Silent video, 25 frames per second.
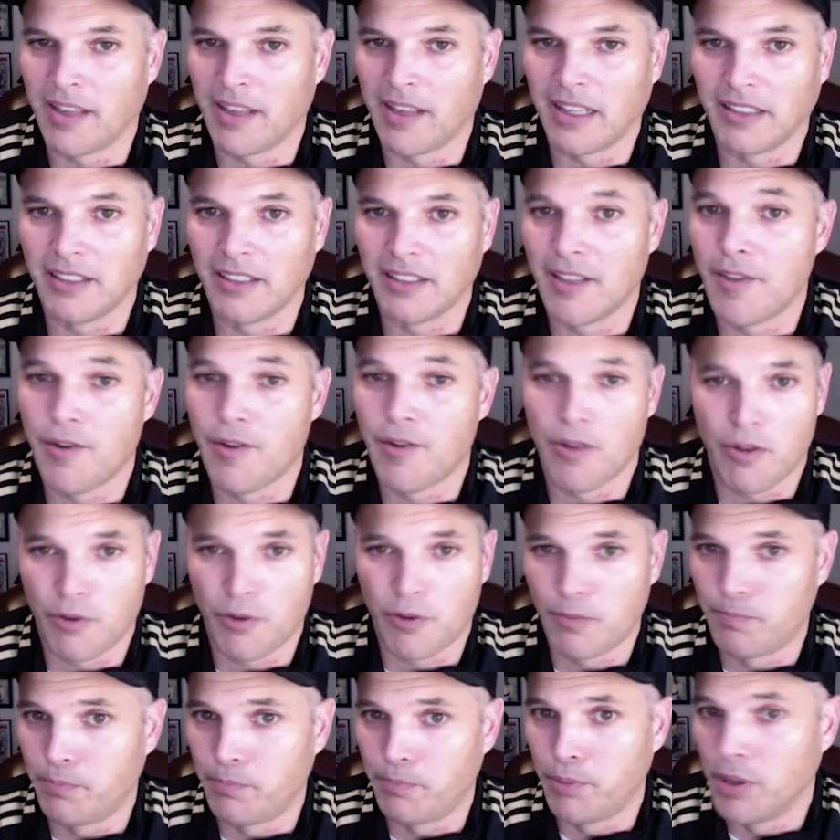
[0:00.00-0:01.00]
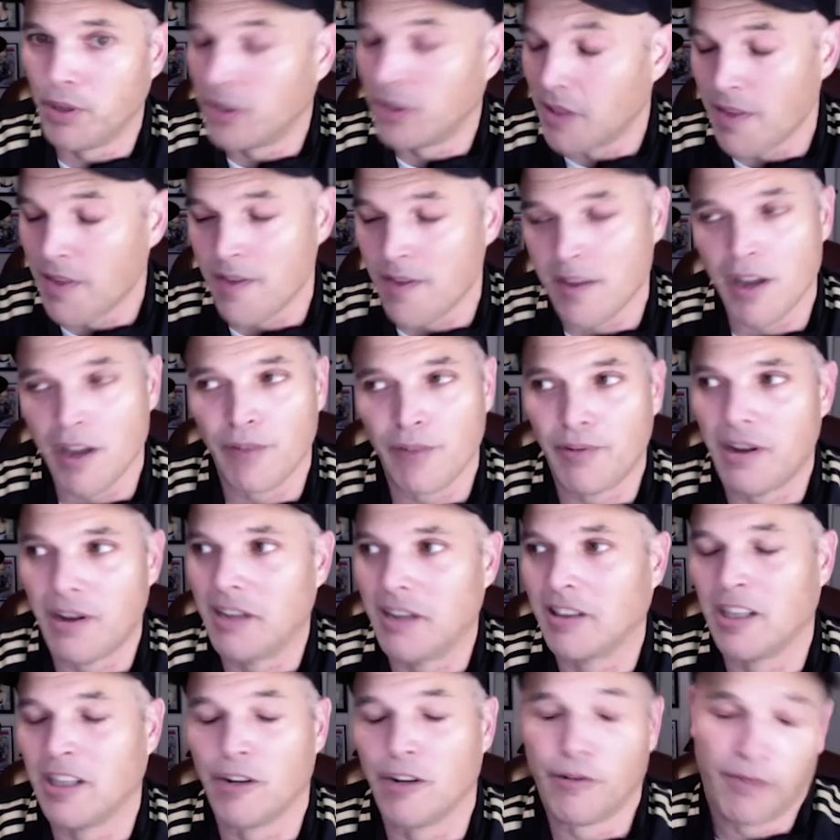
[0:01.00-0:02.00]
Like, let's just put this stuff
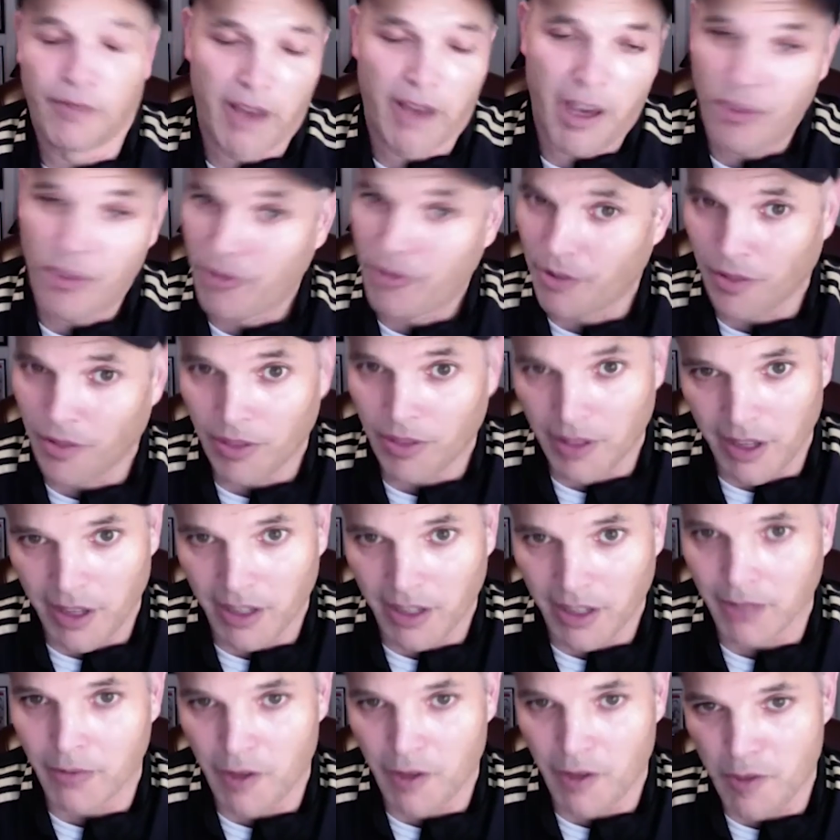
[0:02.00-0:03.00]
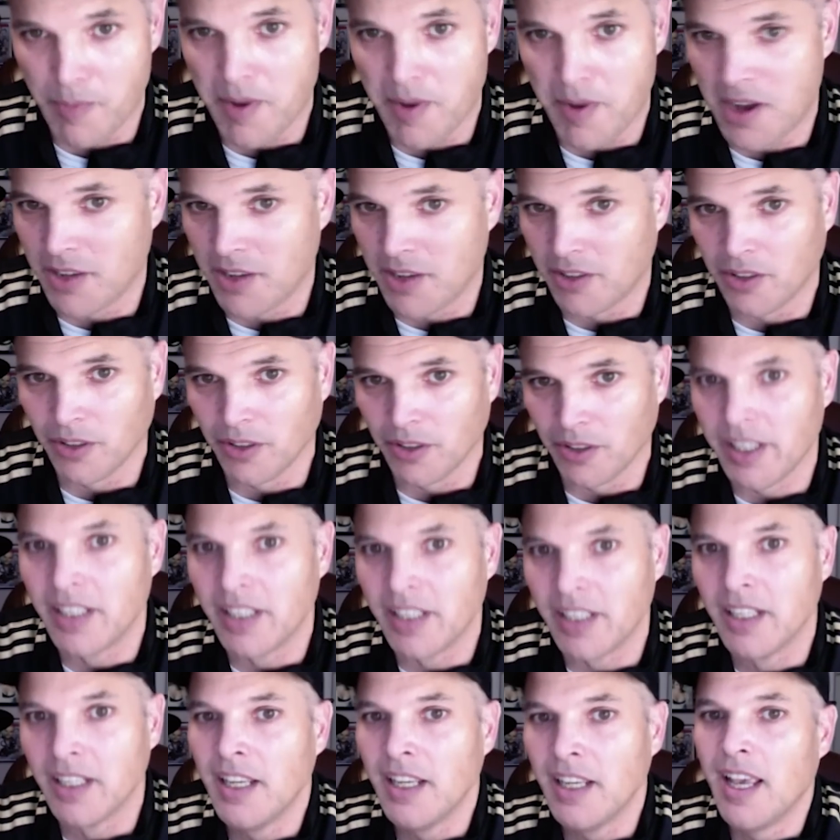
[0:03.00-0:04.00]
out there faster than they can respond to it,
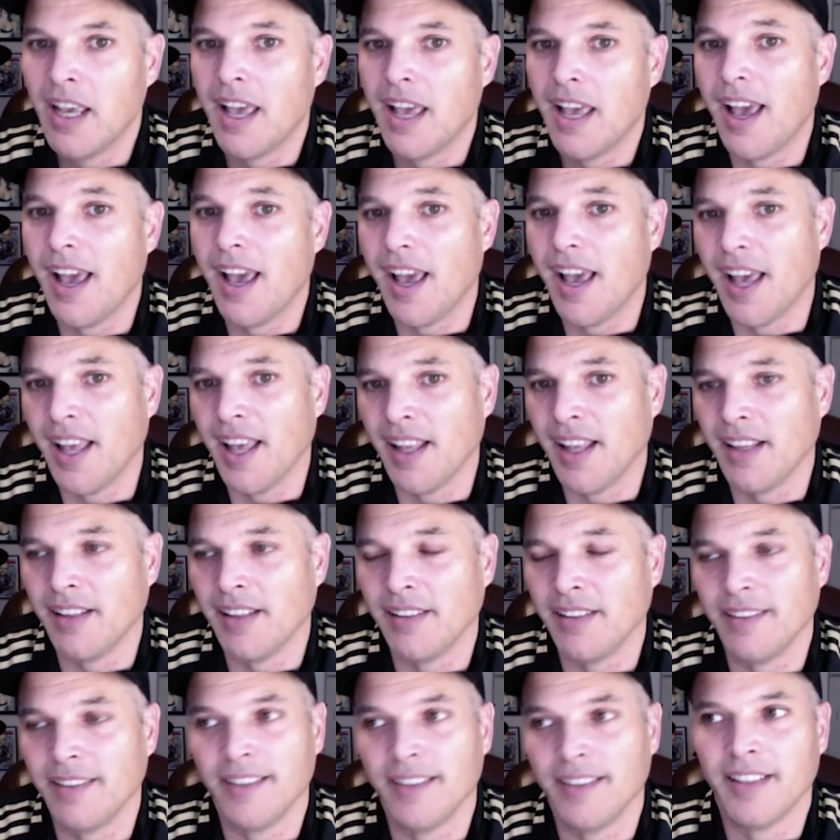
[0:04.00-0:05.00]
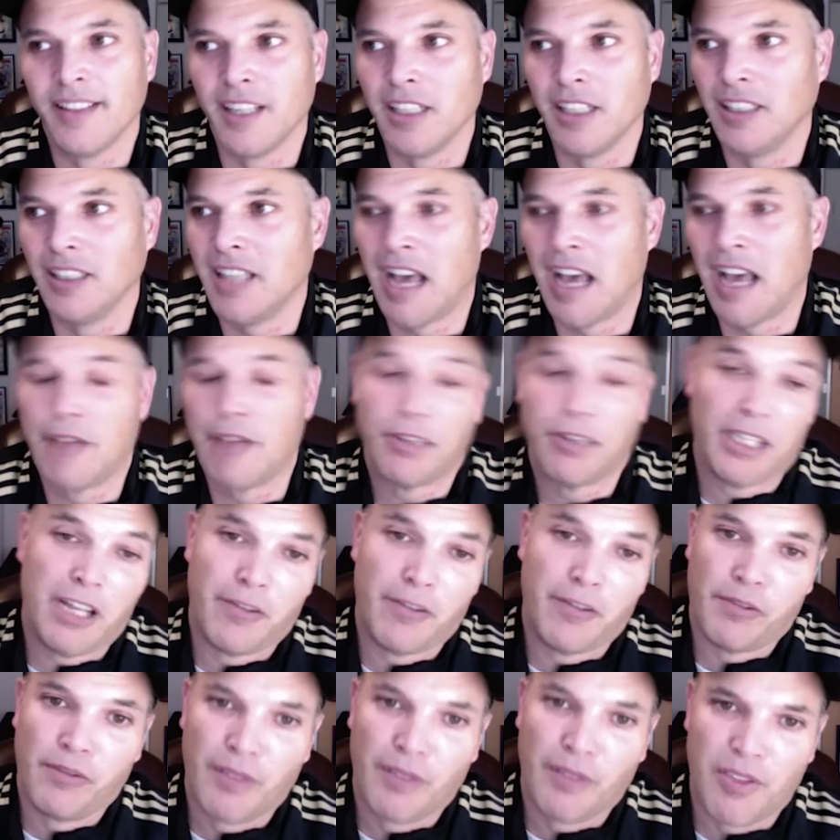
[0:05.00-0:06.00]
and it'll have a
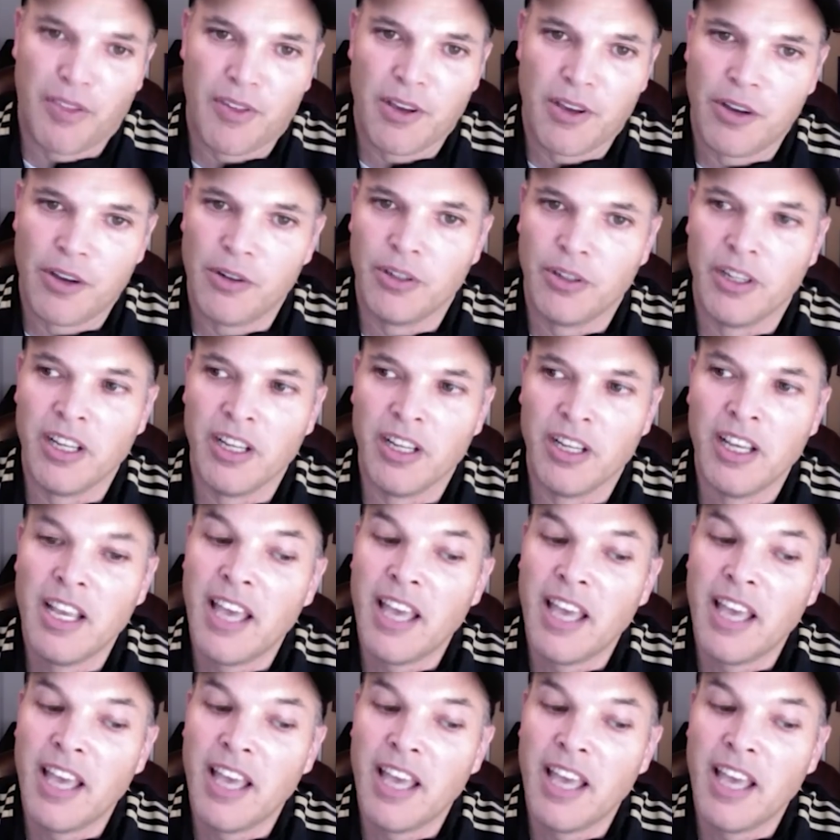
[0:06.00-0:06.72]
life of its own.